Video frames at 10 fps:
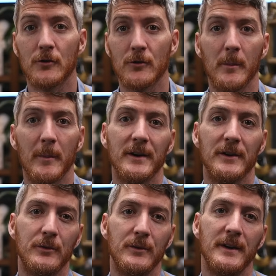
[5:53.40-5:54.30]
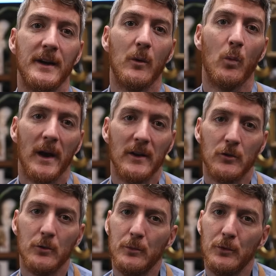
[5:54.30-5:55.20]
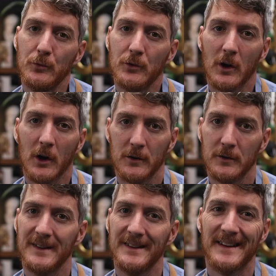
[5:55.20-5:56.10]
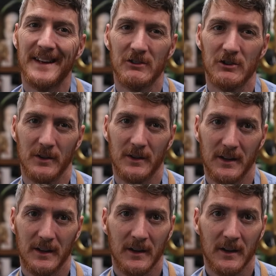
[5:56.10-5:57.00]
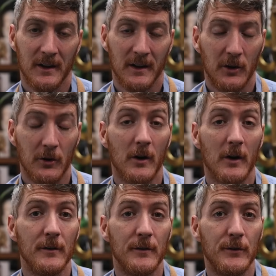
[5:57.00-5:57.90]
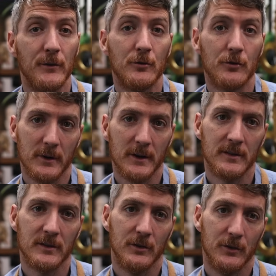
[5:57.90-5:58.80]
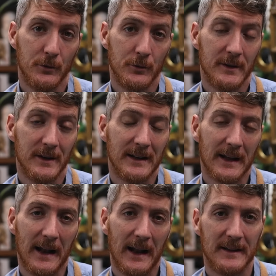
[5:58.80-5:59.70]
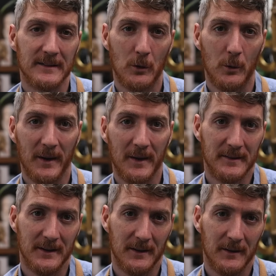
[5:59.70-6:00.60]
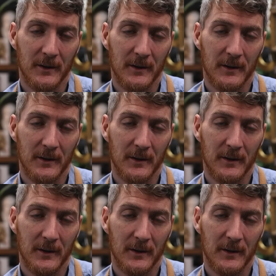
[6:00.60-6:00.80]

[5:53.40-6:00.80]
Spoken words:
chroma, you need a way to mute colors intentionally. Here are a few tricks used in classical painting.